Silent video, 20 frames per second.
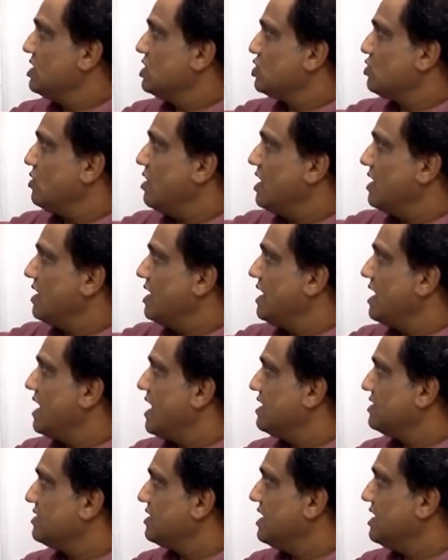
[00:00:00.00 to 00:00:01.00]
So 100
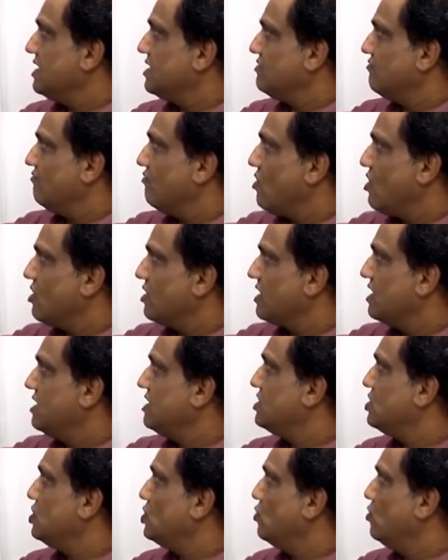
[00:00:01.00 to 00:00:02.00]
as it is, watt
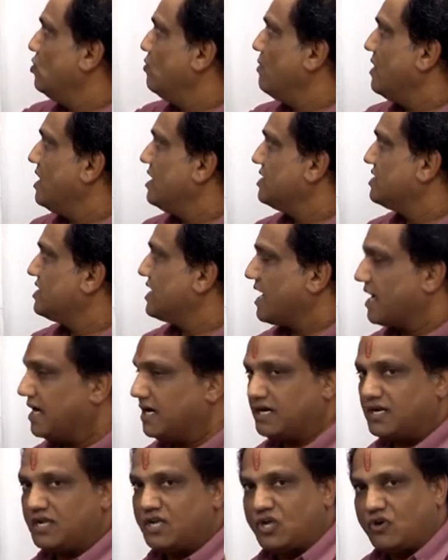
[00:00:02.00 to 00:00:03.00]
is joule per
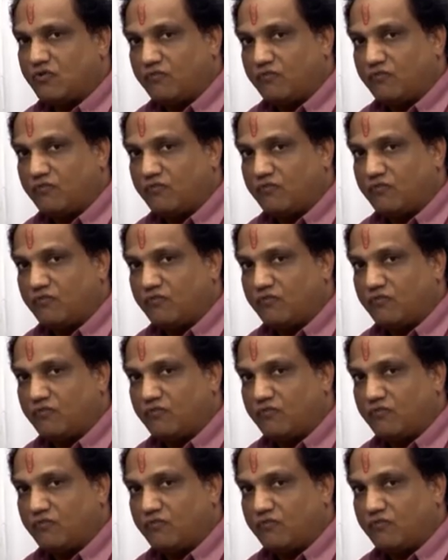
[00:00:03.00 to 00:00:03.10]
second.